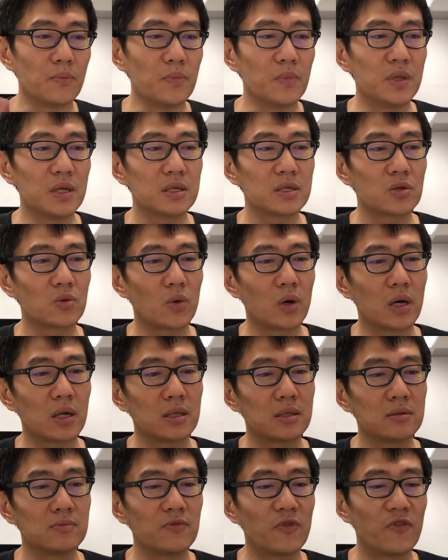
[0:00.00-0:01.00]
This
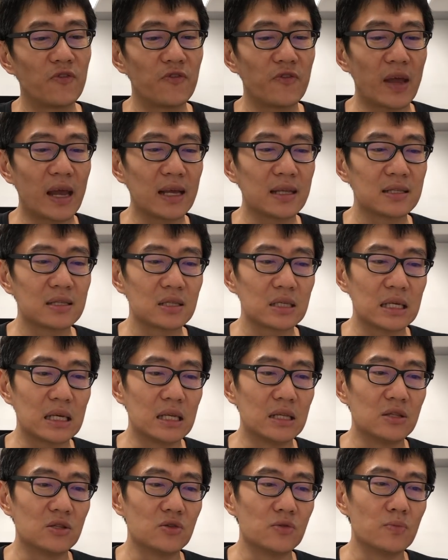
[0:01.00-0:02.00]
one fades
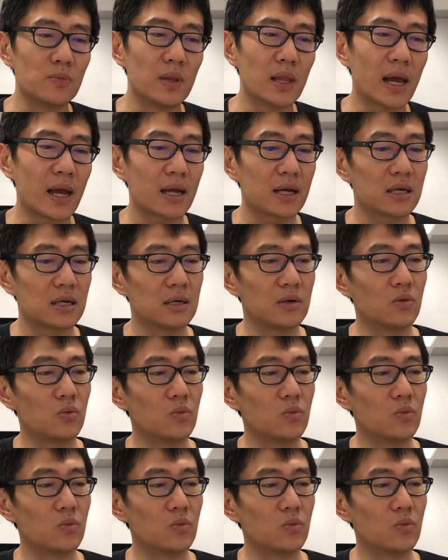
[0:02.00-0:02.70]
into black